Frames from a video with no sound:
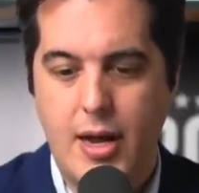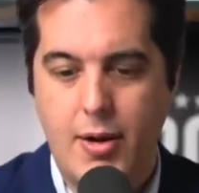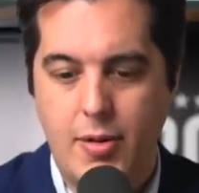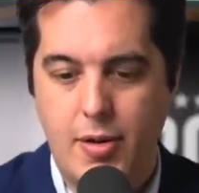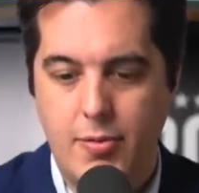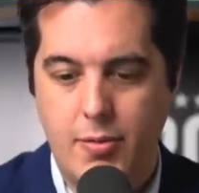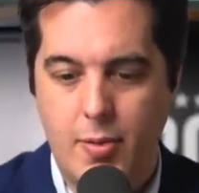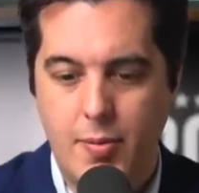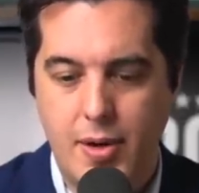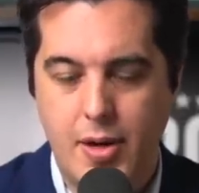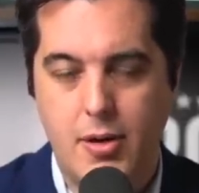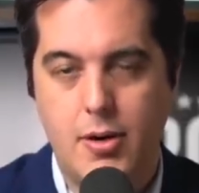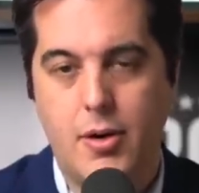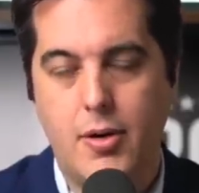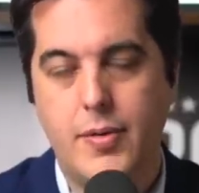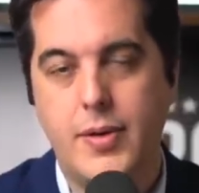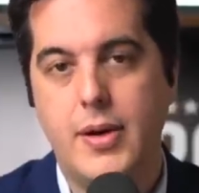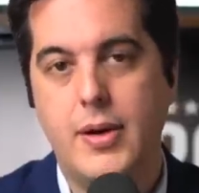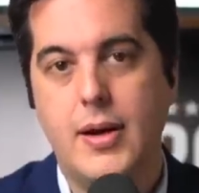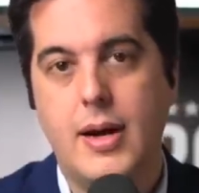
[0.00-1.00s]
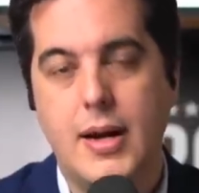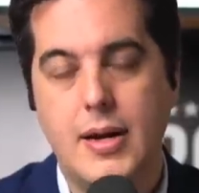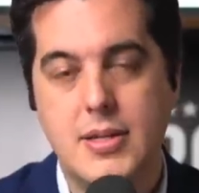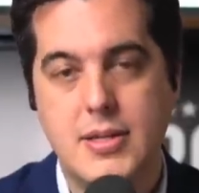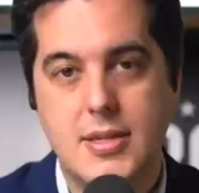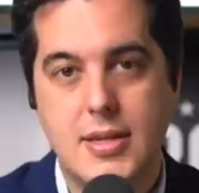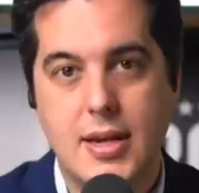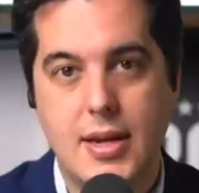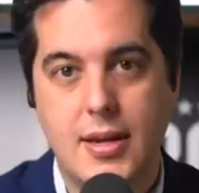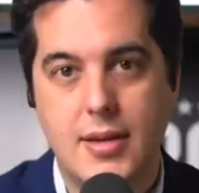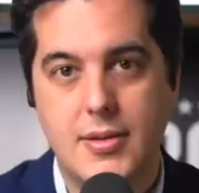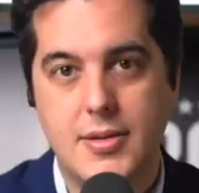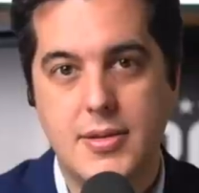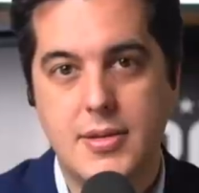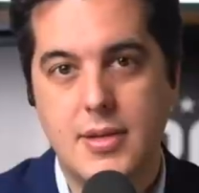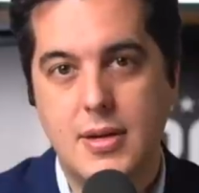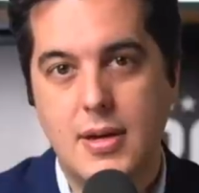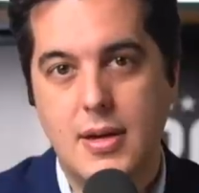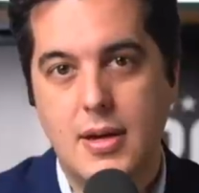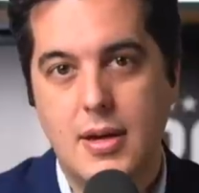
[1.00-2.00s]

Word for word: of what we call the United States.